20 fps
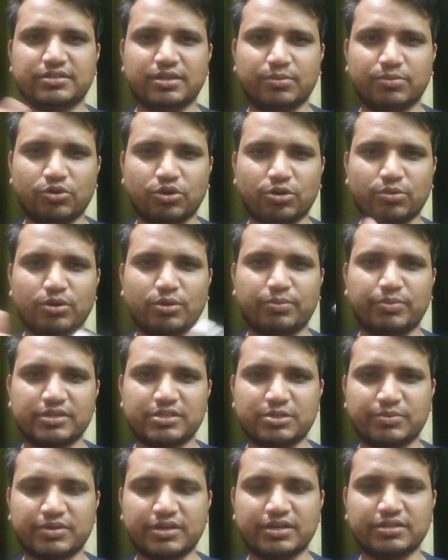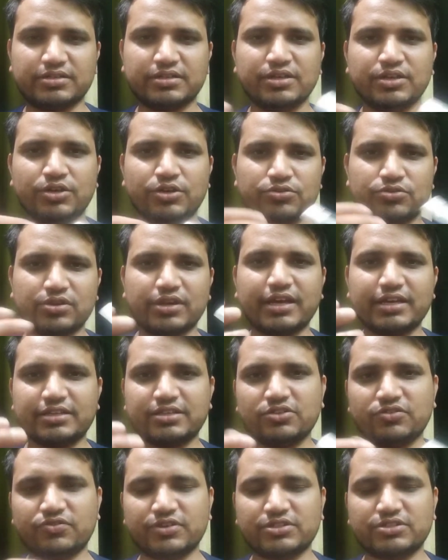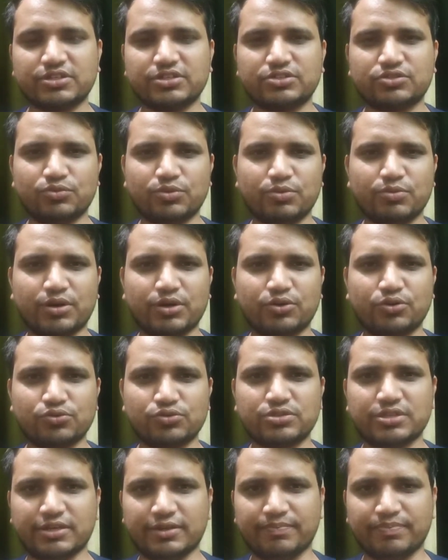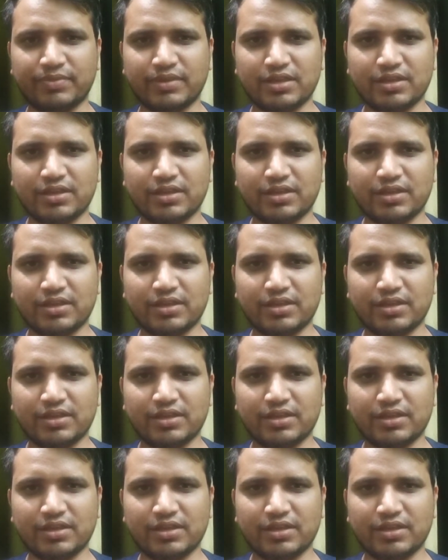abnormal precipitates, so like these features we want to see.